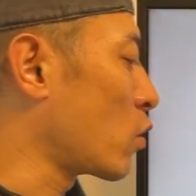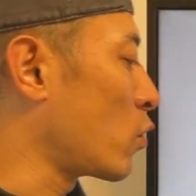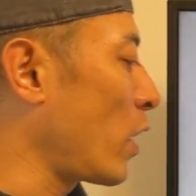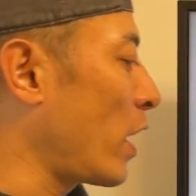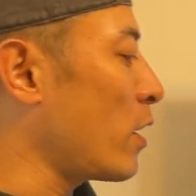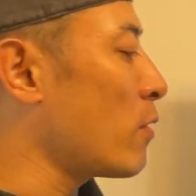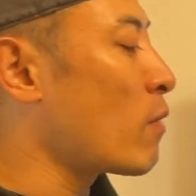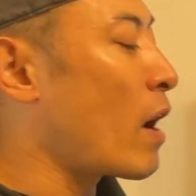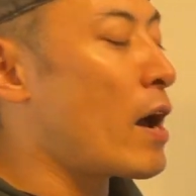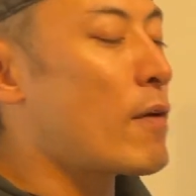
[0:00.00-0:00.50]

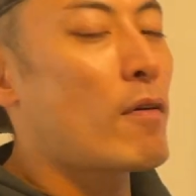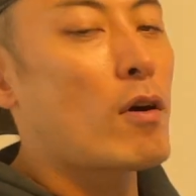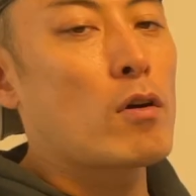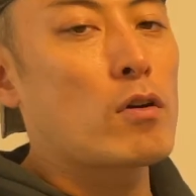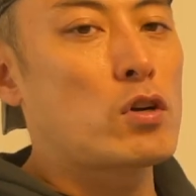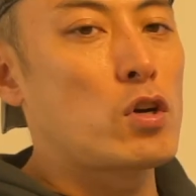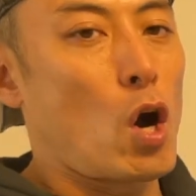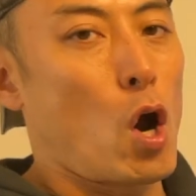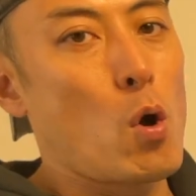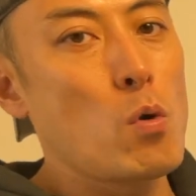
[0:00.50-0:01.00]
great rival
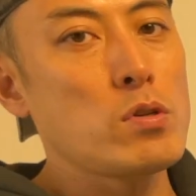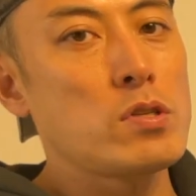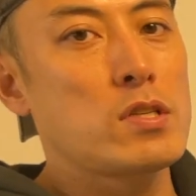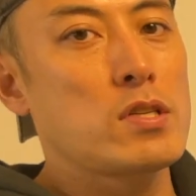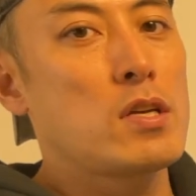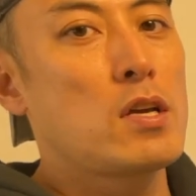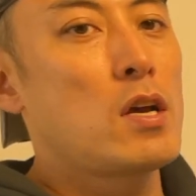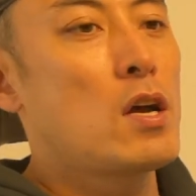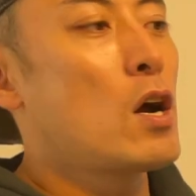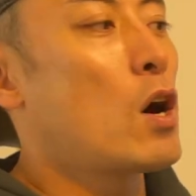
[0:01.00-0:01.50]

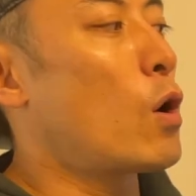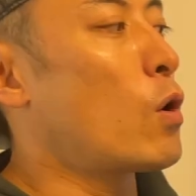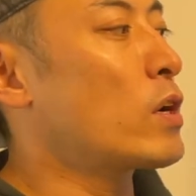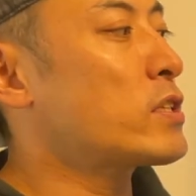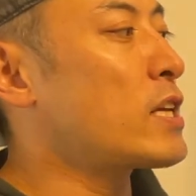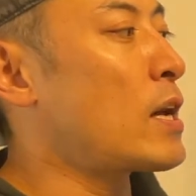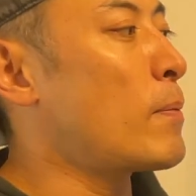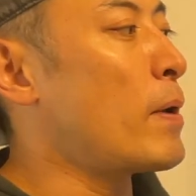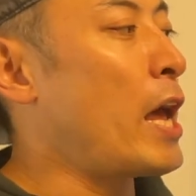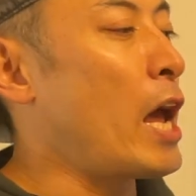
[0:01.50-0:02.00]
growth all
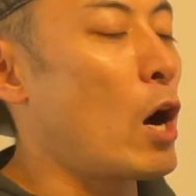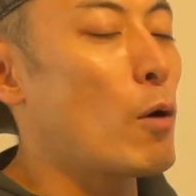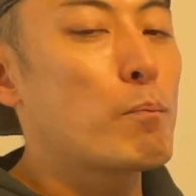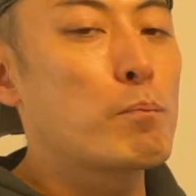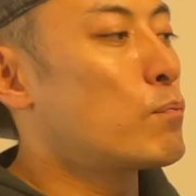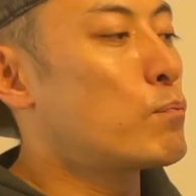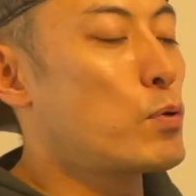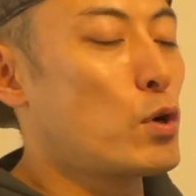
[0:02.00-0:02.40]
the time help